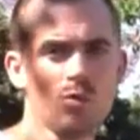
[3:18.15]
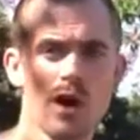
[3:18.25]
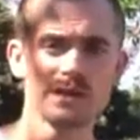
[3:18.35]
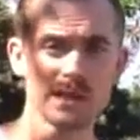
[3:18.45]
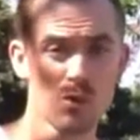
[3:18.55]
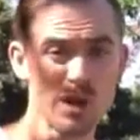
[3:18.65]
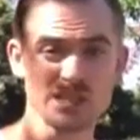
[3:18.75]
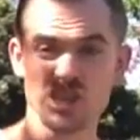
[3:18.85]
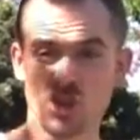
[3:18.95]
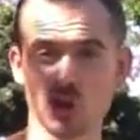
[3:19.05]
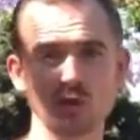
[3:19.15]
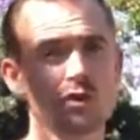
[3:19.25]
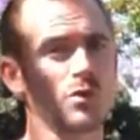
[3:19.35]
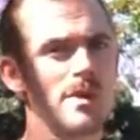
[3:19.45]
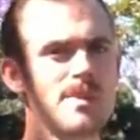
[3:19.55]
whereas in a Western
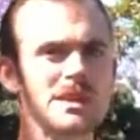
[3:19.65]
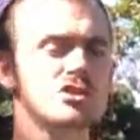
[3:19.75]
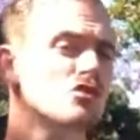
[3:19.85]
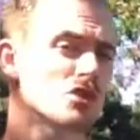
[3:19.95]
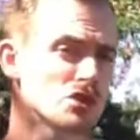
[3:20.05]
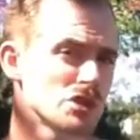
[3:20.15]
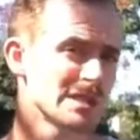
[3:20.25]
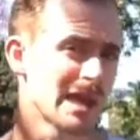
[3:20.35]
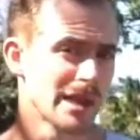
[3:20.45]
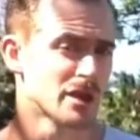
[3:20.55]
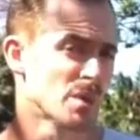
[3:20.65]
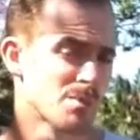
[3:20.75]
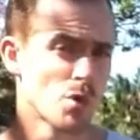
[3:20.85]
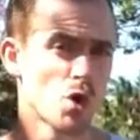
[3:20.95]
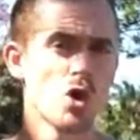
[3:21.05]
culture we may struggle just that little
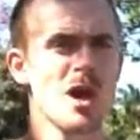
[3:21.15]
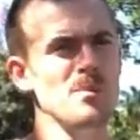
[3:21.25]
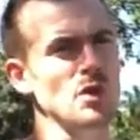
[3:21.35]
bit more